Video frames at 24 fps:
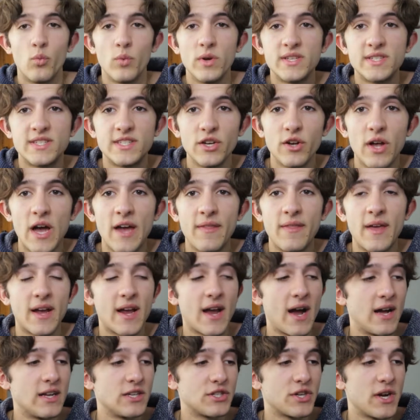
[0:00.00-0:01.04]
we still had
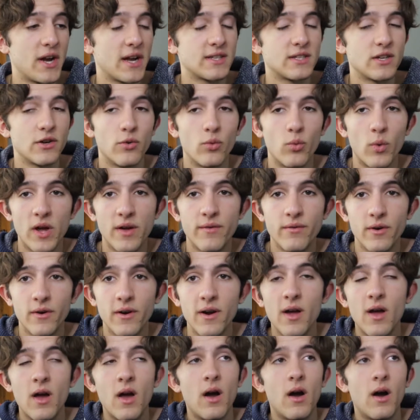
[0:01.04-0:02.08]
that contract or
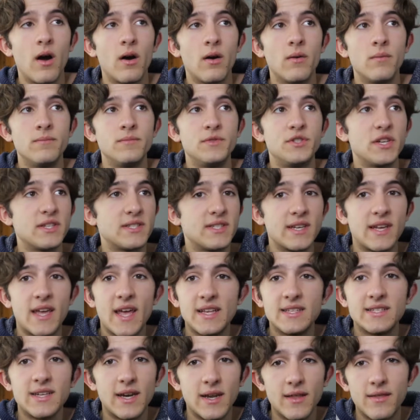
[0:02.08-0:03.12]
waiver just in
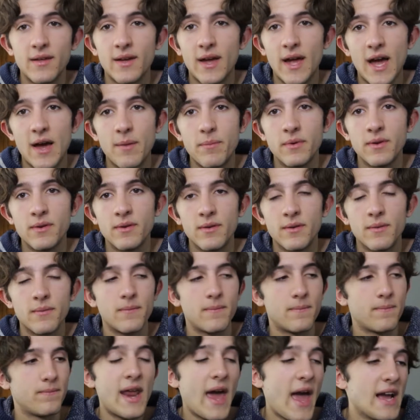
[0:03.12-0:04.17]
case anything happened.
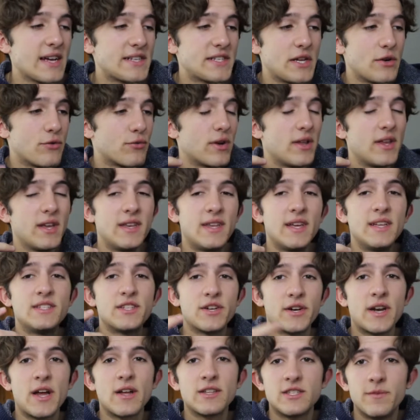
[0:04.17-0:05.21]
And it actually really did
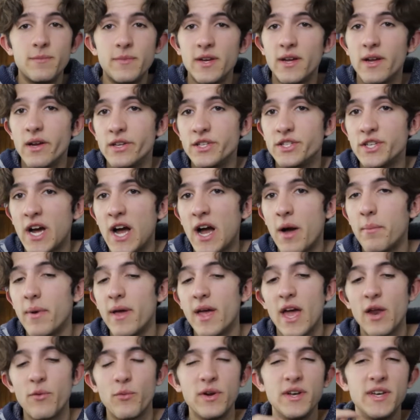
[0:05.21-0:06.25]
turn out to be a good job,
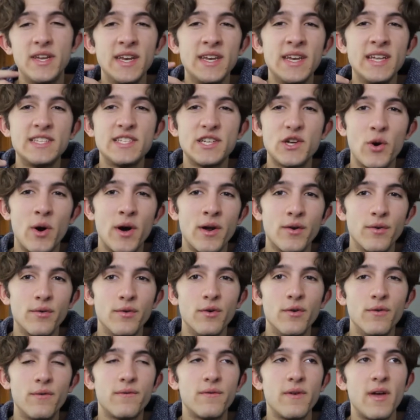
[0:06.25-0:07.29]
and we did need to go on a
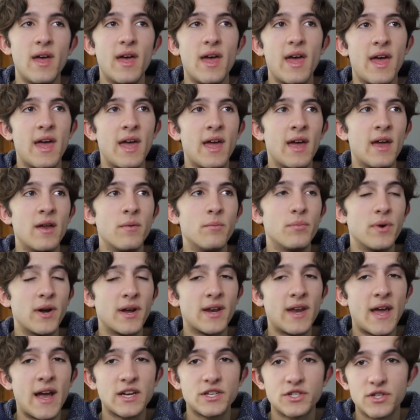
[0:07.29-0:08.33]
roof and
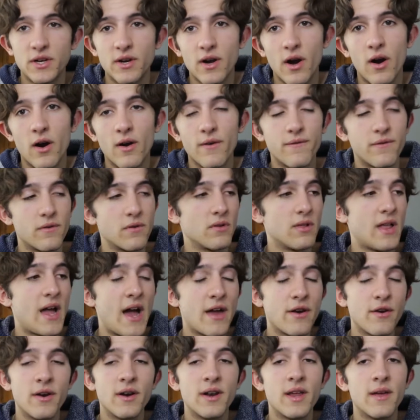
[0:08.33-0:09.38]
bring an extra car for a
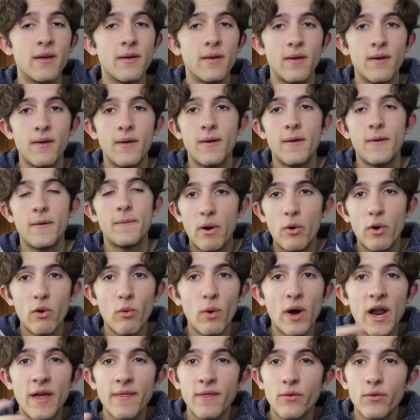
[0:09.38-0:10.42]
ladder in it. But we
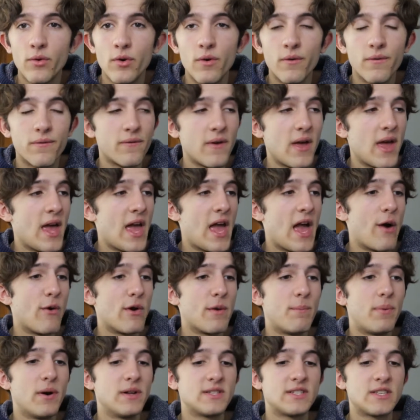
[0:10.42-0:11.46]
went on the roof and
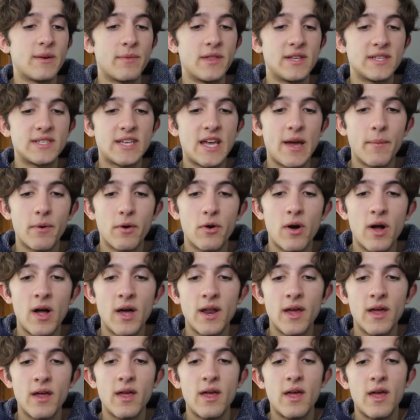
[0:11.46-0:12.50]
we put some of this chemical
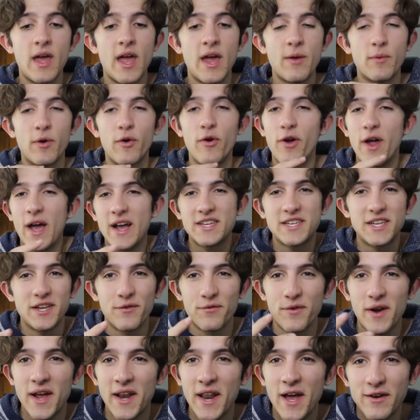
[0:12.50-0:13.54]
on it, and we
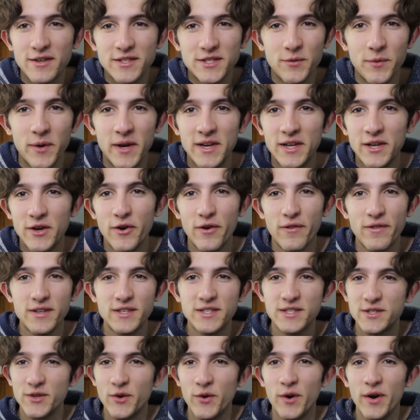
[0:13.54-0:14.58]
actually ran out, so we had to go to the
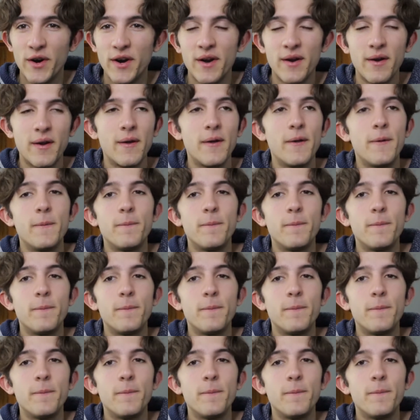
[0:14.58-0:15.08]
store.